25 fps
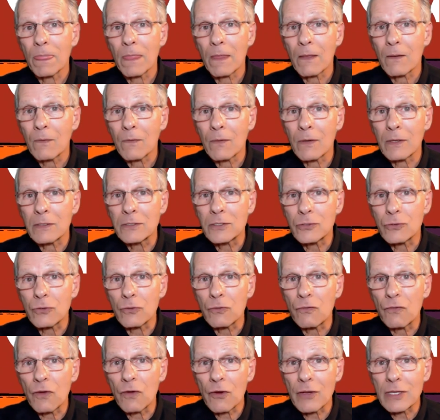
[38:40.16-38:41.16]
where it
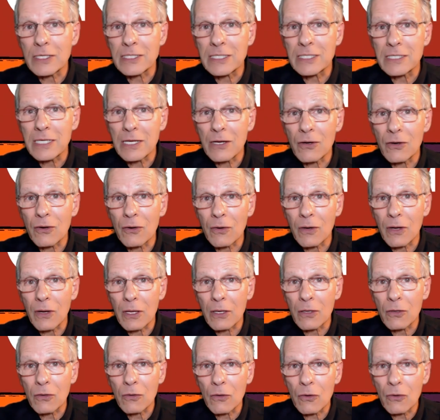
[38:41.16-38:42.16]
stood very still,
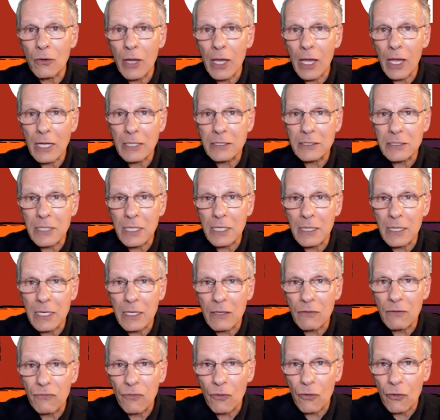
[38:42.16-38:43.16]
and you know cats, they
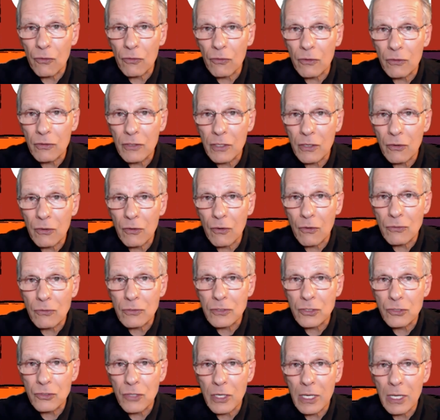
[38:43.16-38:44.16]
lean forward and their tail
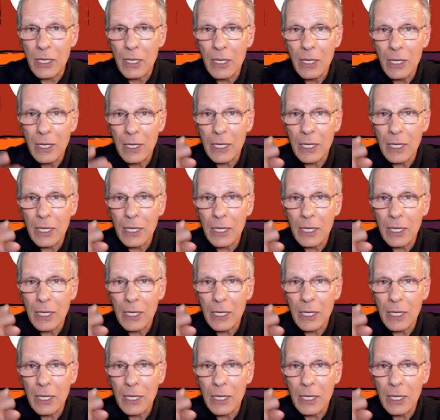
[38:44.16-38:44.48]
goes straight,